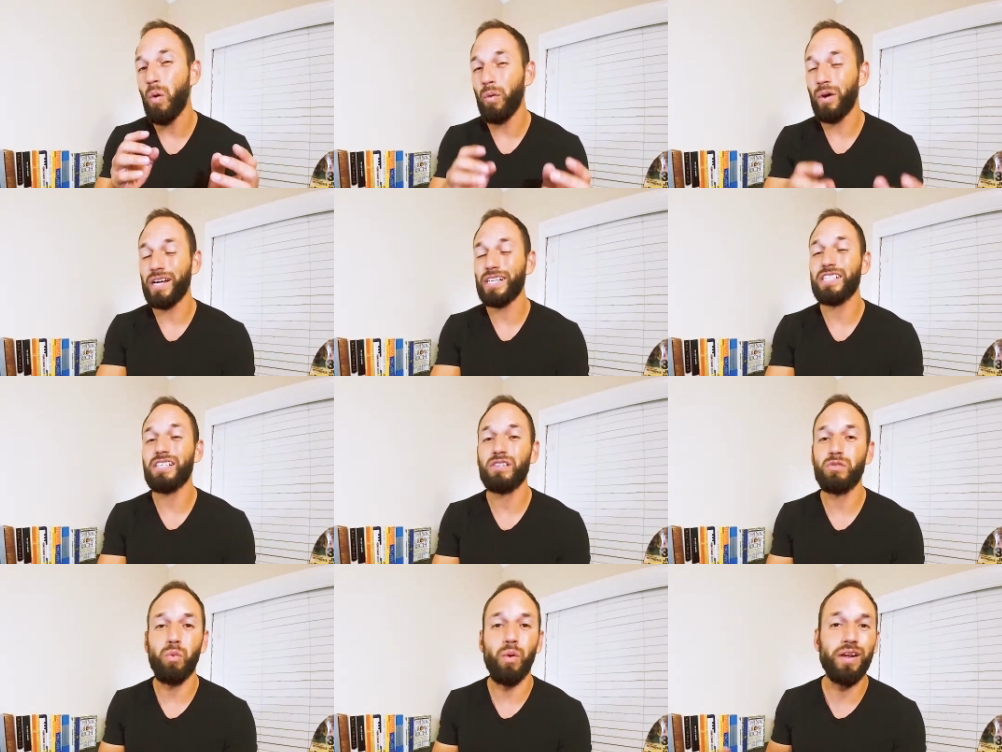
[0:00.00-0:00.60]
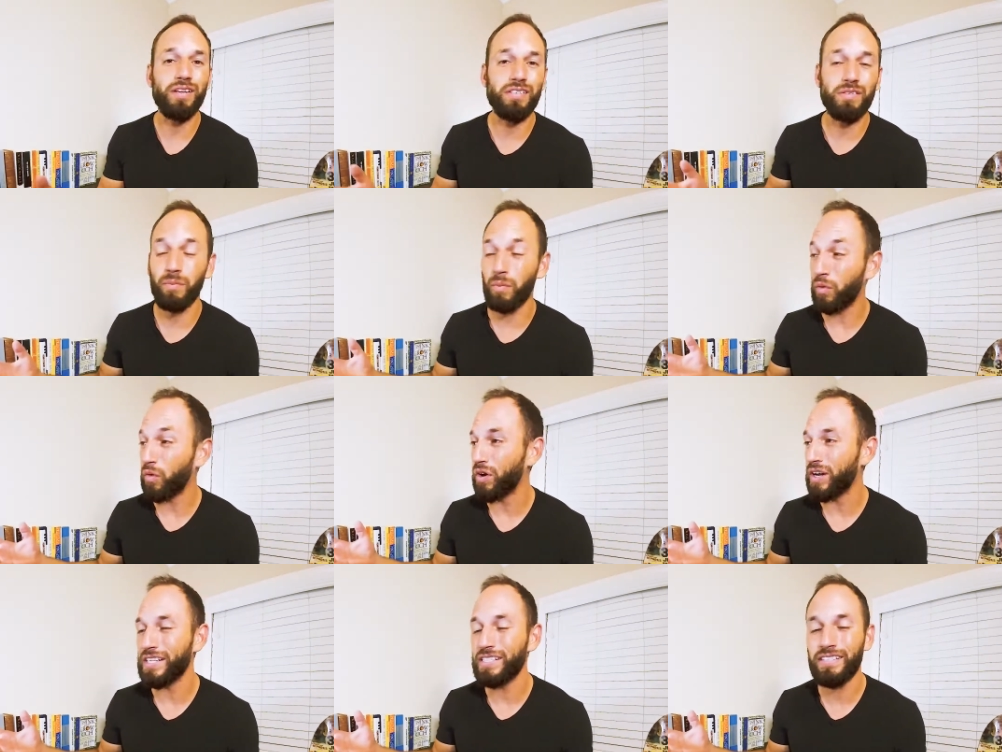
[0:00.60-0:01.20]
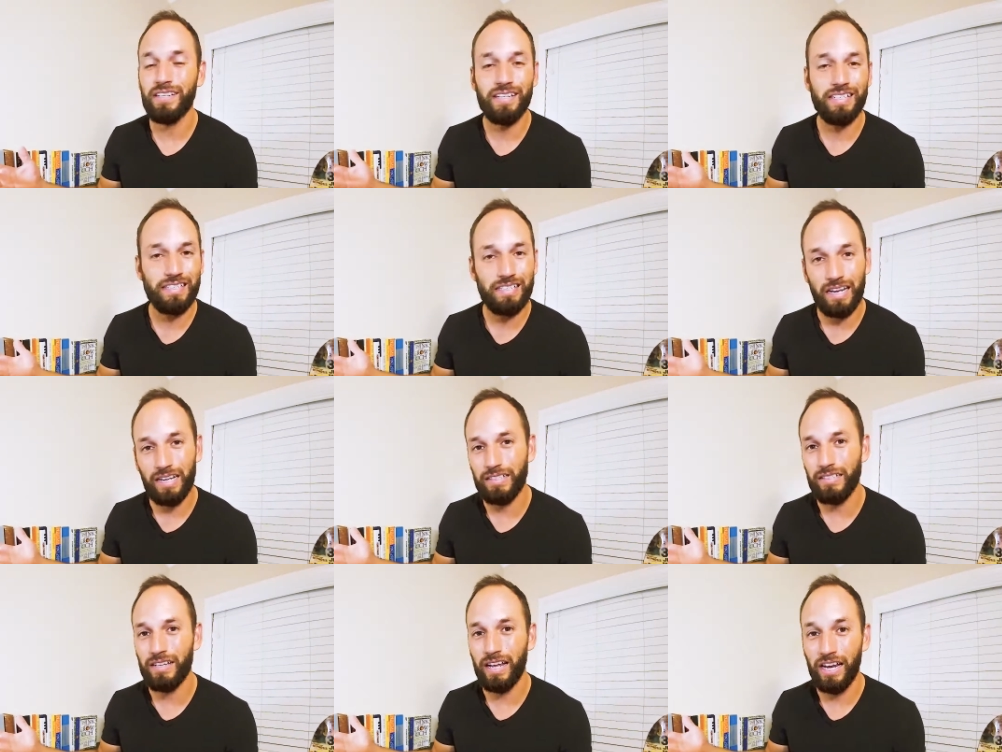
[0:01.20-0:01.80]
when I just want some crazy
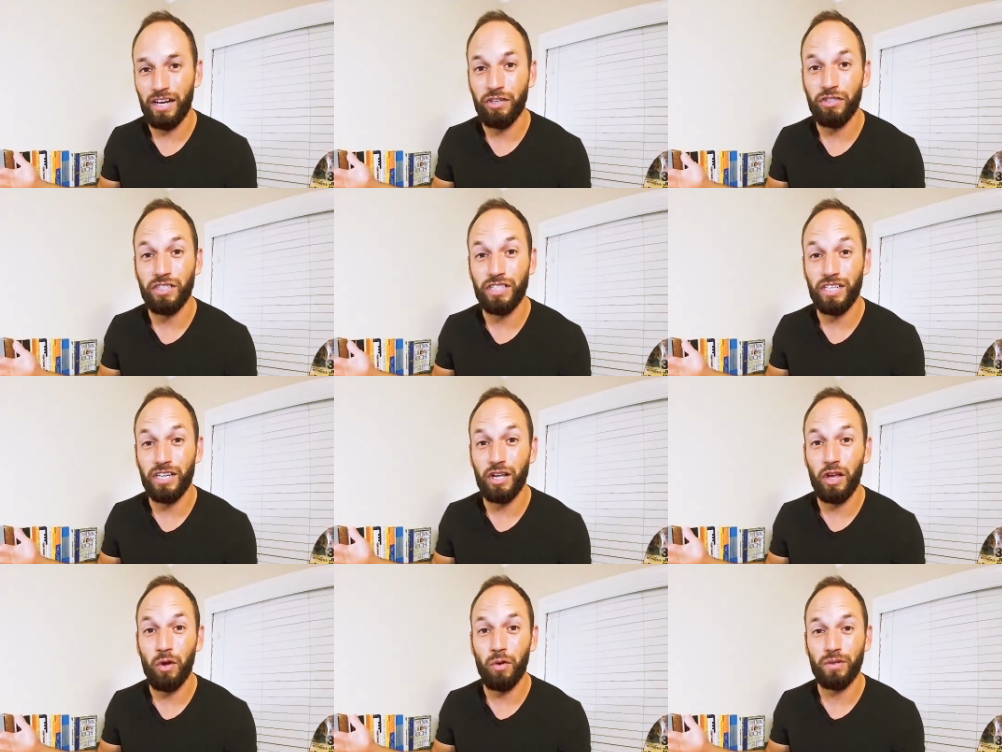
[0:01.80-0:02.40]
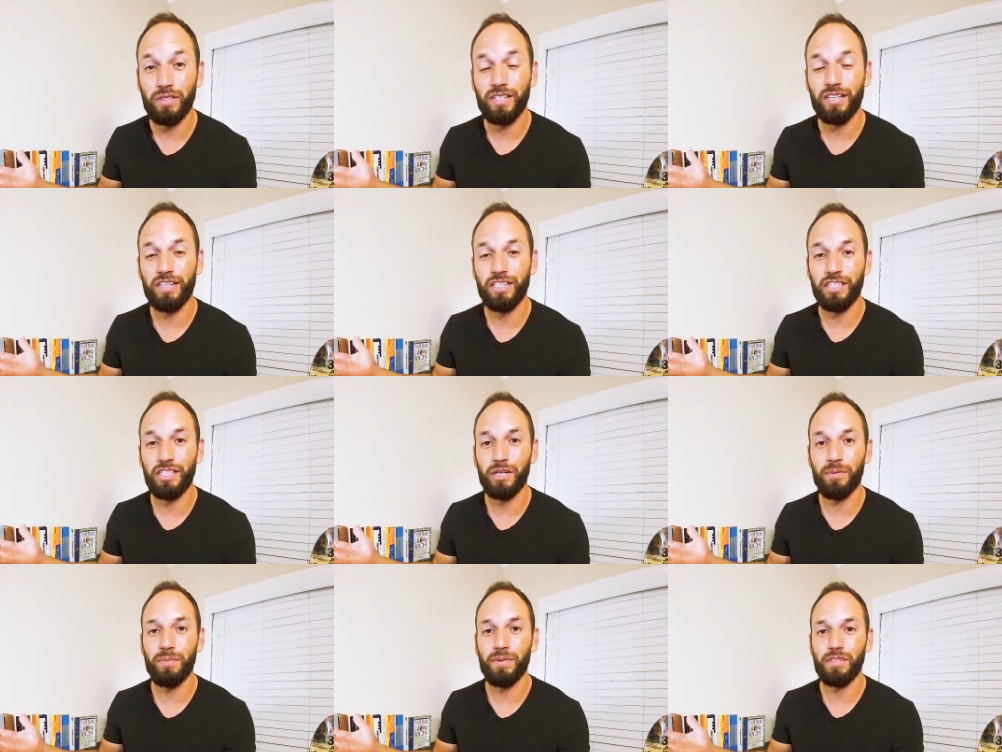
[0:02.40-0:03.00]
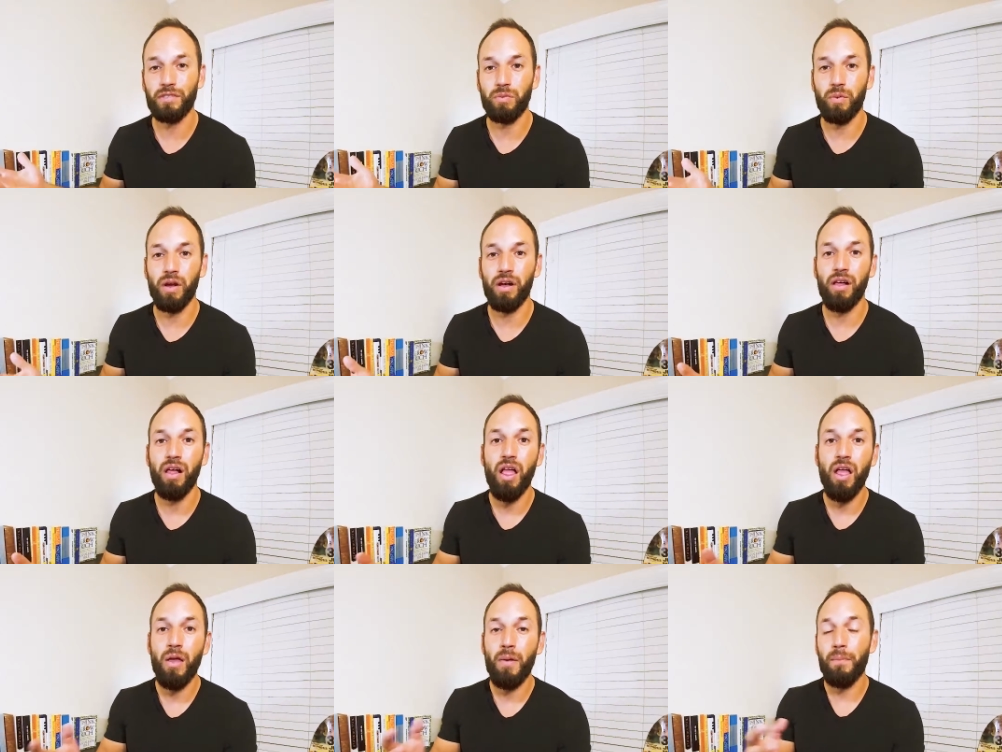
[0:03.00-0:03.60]
intense energy to go into the gym as
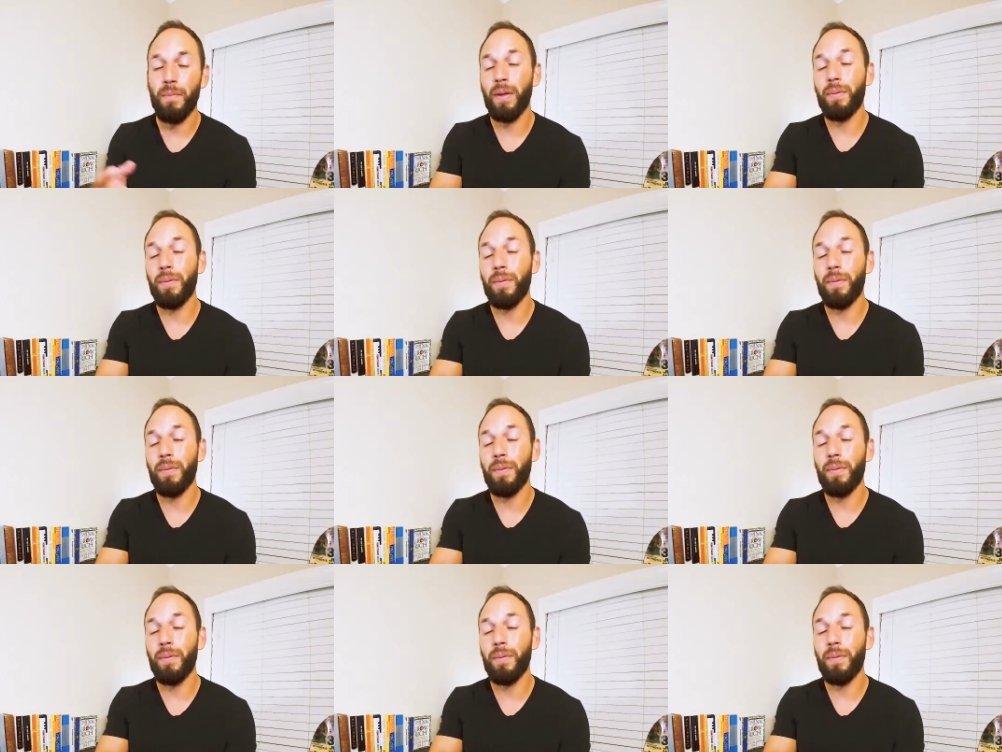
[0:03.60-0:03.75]
well.